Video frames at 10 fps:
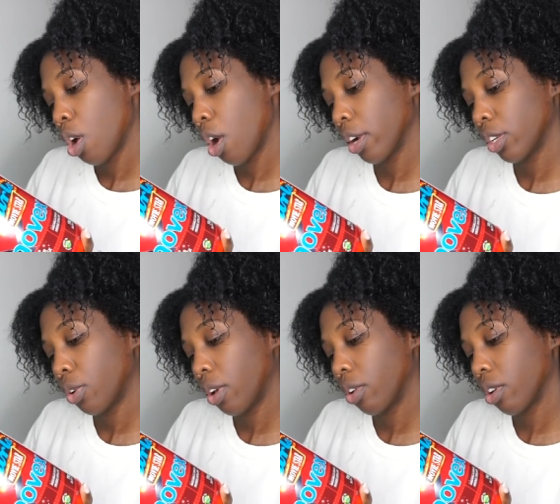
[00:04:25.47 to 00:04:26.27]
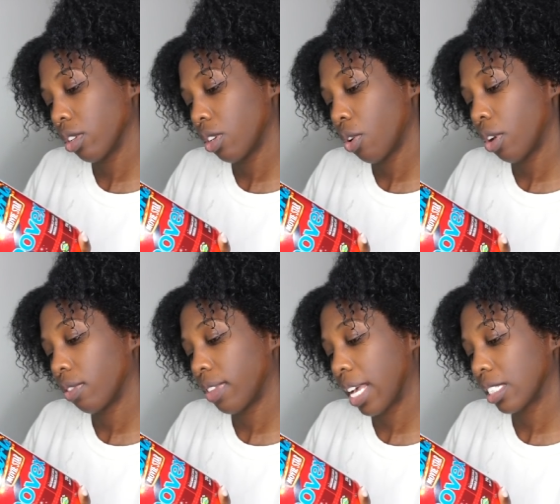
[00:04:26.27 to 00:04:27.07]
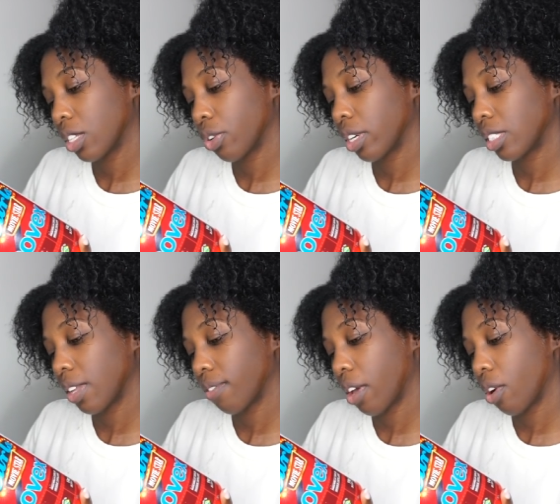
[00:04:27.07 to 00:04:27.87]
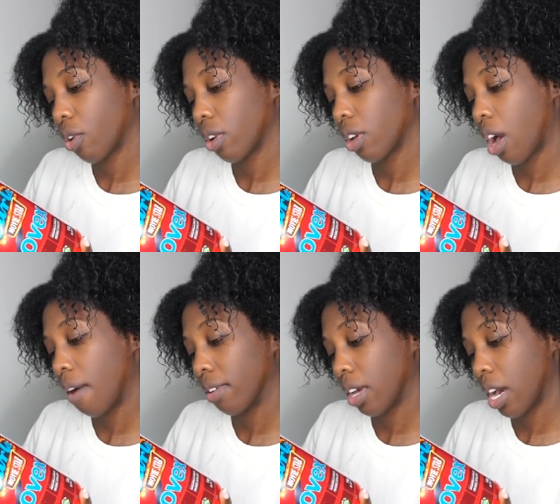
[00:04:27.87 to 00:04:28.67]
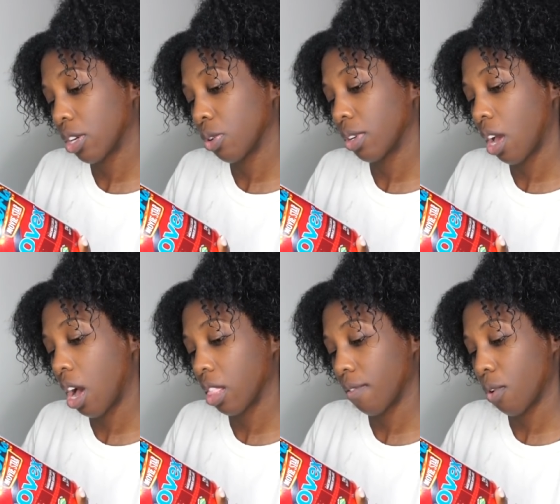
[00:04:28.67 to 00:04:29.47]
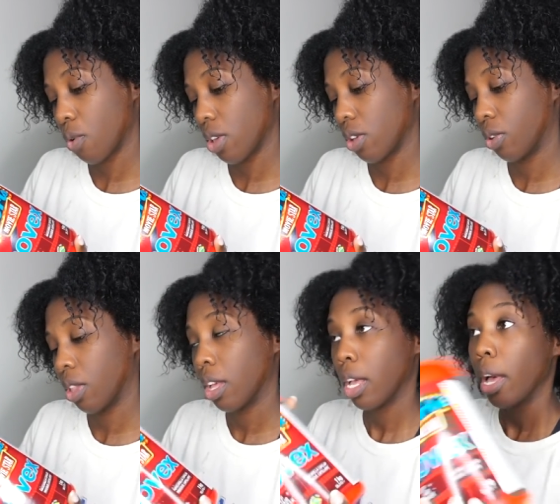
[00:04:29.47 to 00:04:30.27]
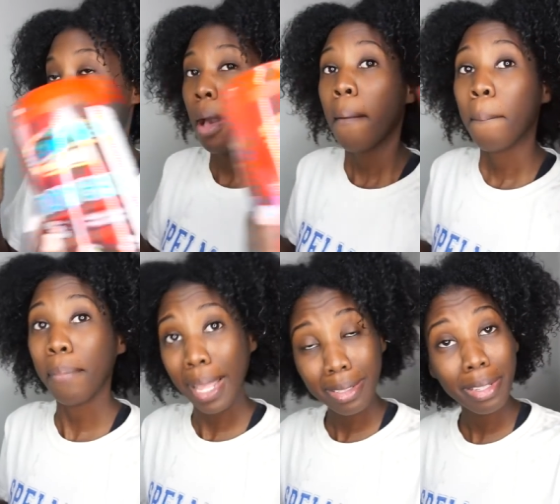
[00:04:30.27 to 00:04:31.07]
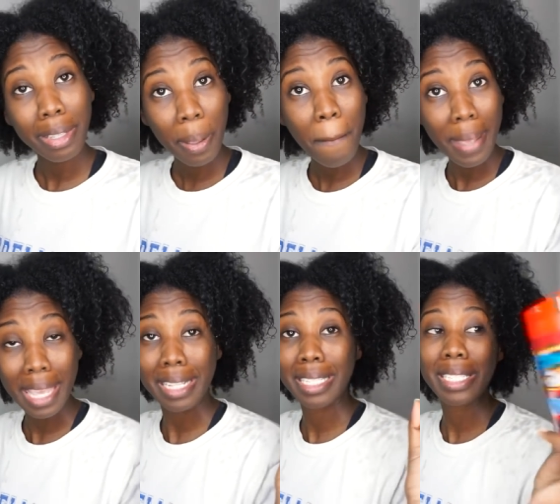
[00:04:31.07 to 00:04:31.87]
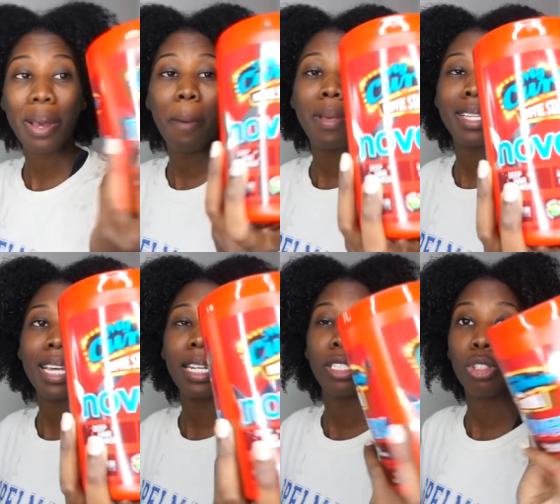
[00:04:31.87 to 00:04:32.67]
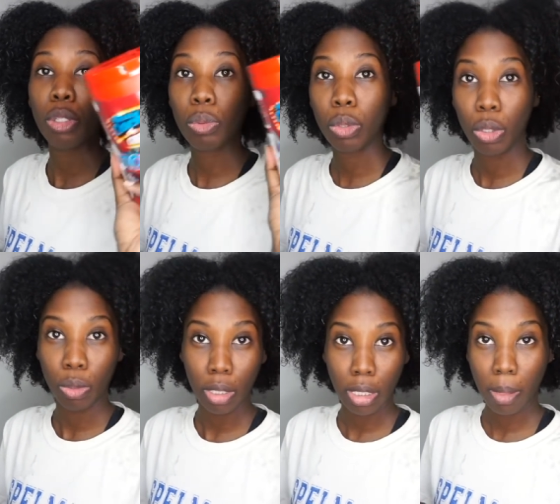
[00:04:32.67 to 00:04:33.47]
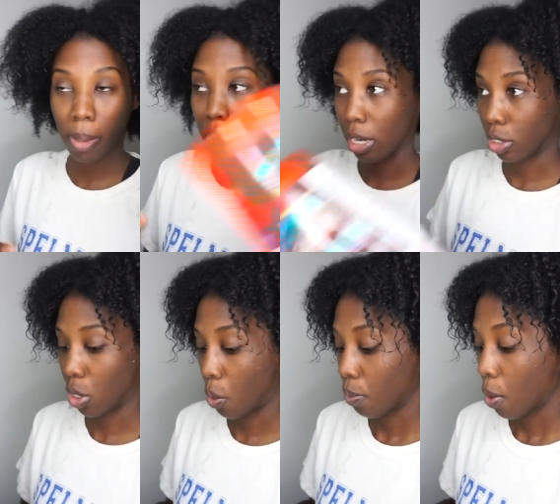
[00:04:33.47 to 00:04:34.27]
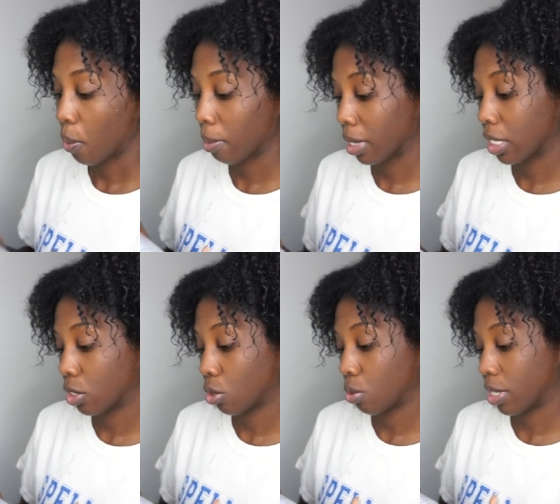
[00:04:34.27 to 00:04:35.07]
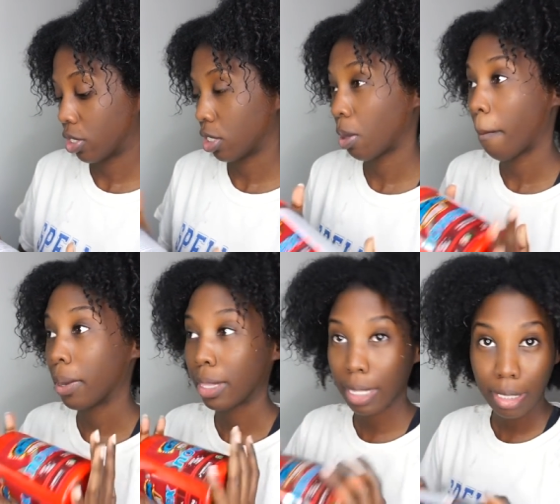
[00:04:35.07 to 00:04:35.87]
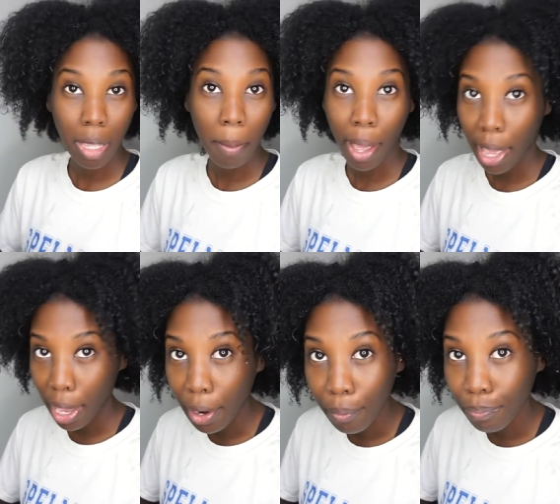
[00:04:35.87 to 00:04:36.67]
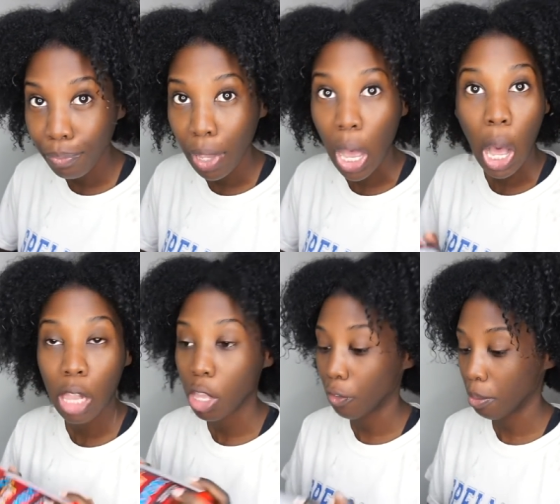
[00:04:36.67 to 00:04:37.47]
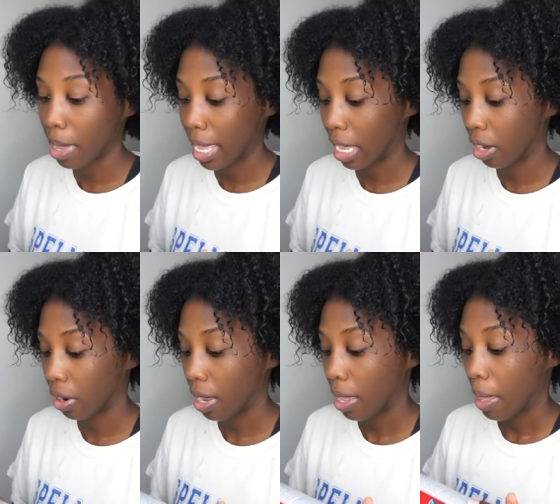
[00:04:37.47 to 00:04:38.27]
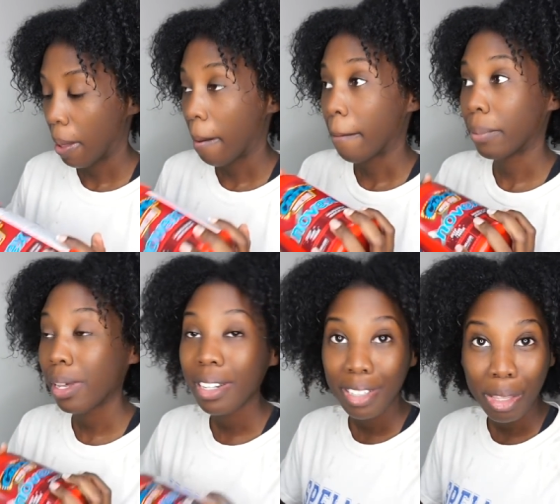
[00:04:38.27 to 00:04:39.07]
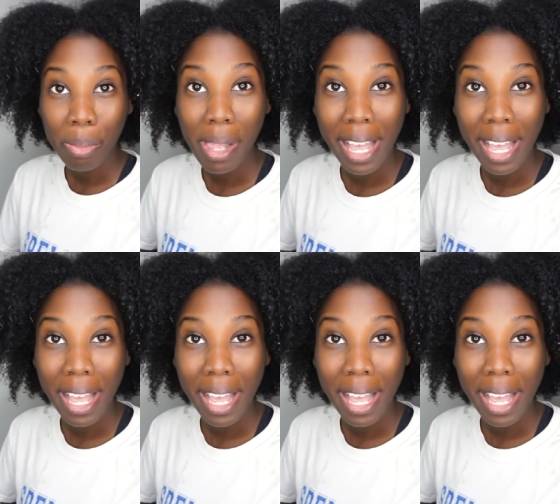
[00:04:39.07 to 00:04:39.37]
argan oil, coconut oil, flaxseed oil, sunflower oil, avocado, and olive oil. And that's a good mix, so I'm excited to use this in my hair. So what I'm gonna do is just put this in my hair, all over my hair, put another